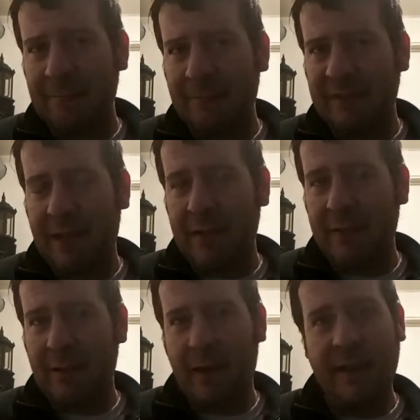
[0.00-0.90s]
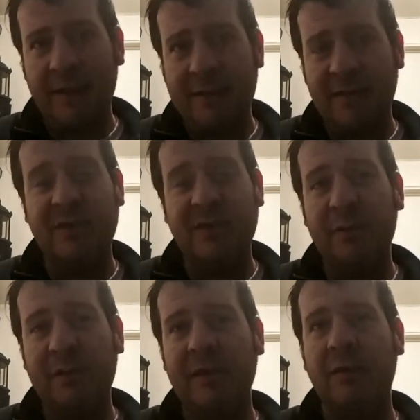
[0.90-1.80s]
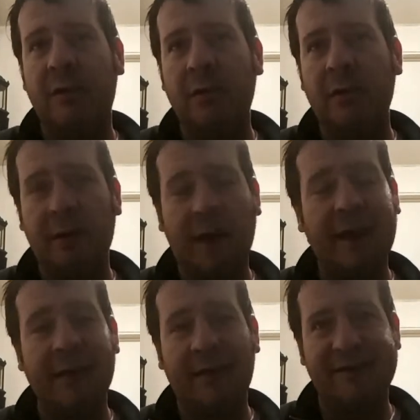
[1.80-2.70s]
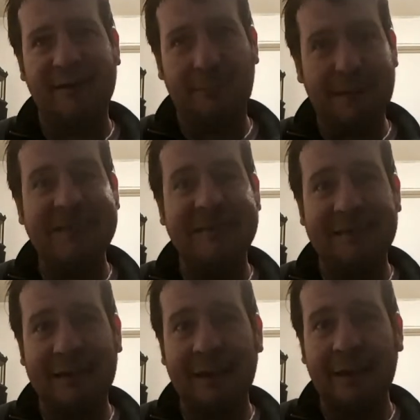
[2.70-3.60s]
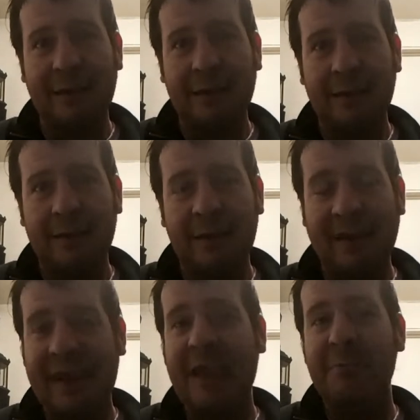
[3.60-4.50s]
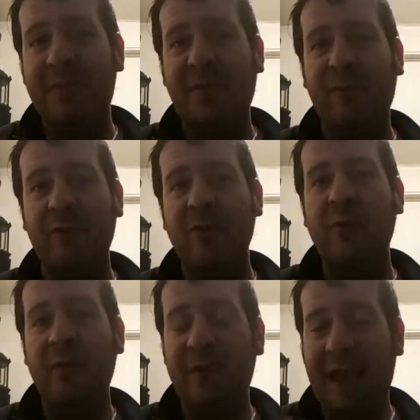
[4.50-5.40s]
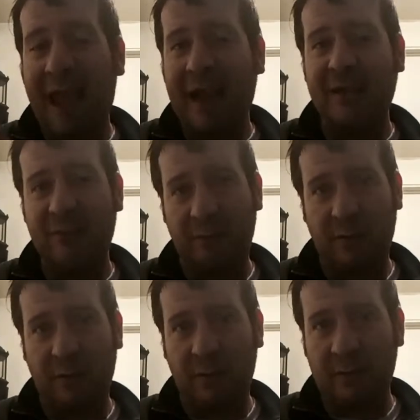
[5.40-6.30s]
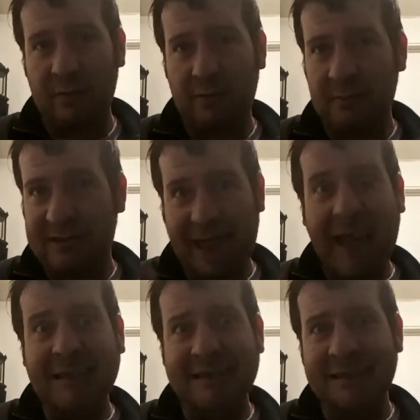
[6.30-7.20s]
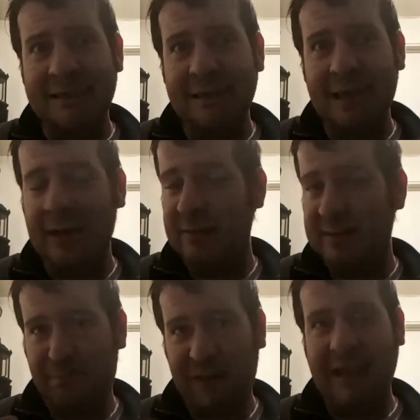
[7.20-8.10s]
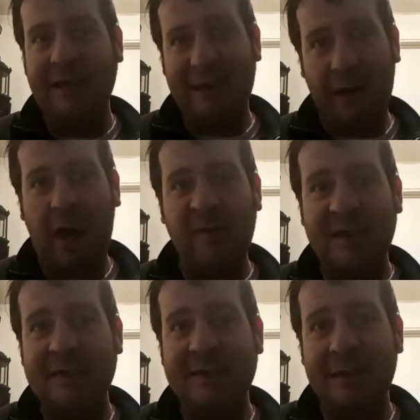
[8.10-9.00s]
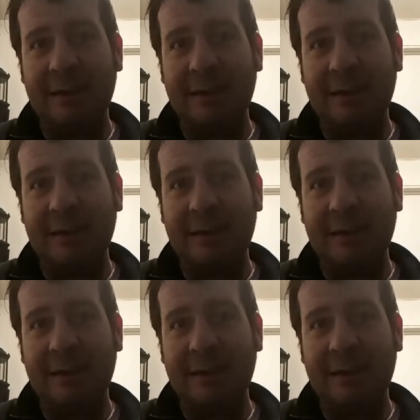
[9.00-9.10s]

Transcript: that socio-political and ideological messaging that came through the actual text and it was blatant and obvious,